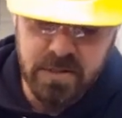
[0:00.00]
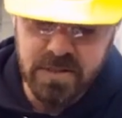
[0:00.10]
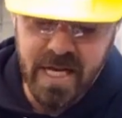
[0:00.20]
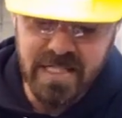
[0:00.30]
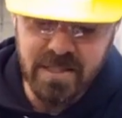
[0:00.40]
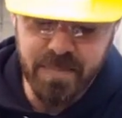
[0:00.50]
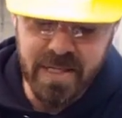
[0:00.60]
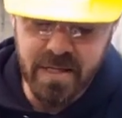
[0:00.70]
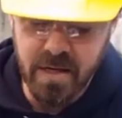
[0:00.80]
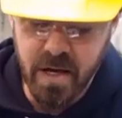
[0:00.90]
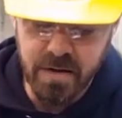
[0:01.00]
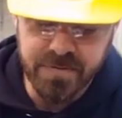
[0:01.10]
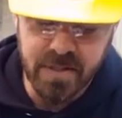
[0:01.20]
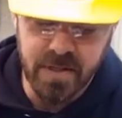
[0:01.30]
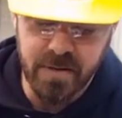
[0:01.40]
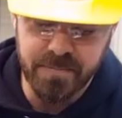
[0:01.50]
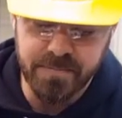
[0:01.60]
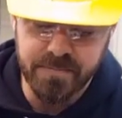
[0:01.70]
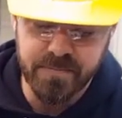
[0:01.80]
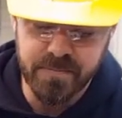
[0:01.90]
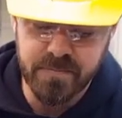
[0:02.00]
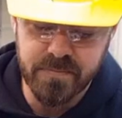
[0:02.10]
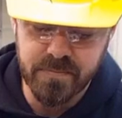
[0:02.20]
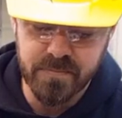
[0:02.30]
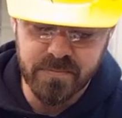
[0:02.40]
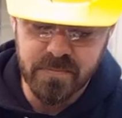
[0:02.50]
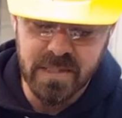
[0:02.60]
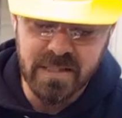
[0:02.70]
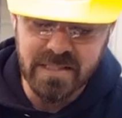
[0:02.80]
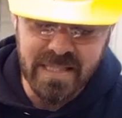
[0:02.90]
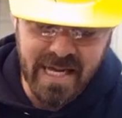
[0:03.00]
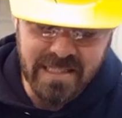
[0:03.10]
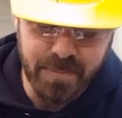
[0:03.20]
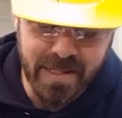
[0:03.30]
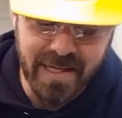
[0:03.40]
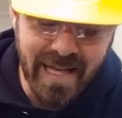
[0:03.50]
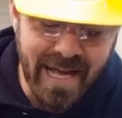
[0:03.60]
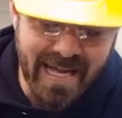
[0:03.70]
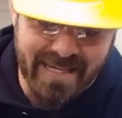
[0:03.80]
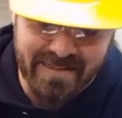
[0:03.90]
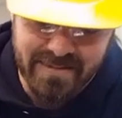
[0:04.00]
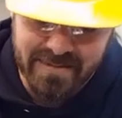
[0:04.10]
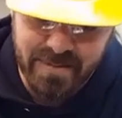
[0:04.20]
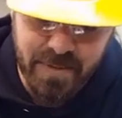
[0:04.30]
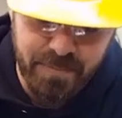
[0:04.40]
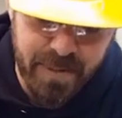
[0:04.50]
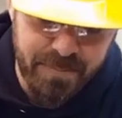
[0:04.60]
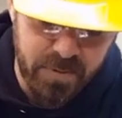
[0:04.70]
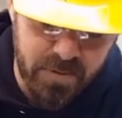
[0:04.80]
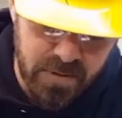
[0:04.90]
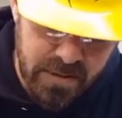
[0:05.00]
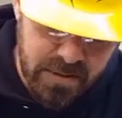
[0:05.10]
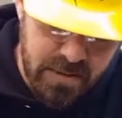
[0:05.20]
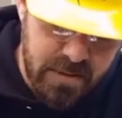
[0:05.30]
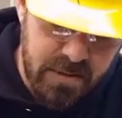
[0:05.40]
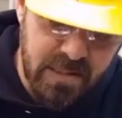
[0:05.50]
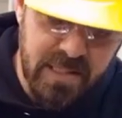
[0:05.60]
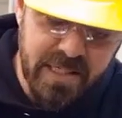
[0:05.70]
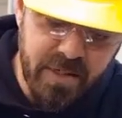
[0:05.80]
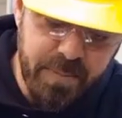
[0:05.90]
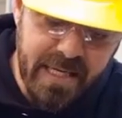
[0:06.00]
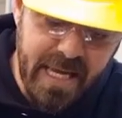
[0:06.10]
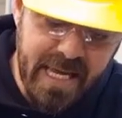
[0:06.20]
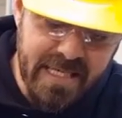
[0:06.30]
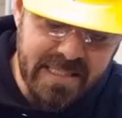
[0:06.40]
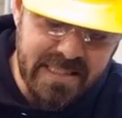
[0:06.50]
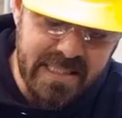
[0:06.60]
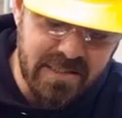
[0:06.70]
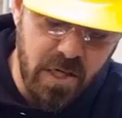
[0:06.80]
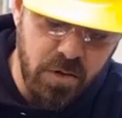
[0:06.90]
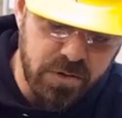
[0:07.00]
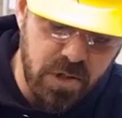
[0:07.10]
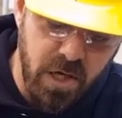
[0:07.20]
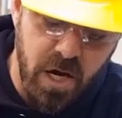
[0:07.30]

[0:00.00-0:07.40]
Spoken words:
It just has to be enough to it doesn't have to be a lot. I mean, people, a little bit of anti-seize goes a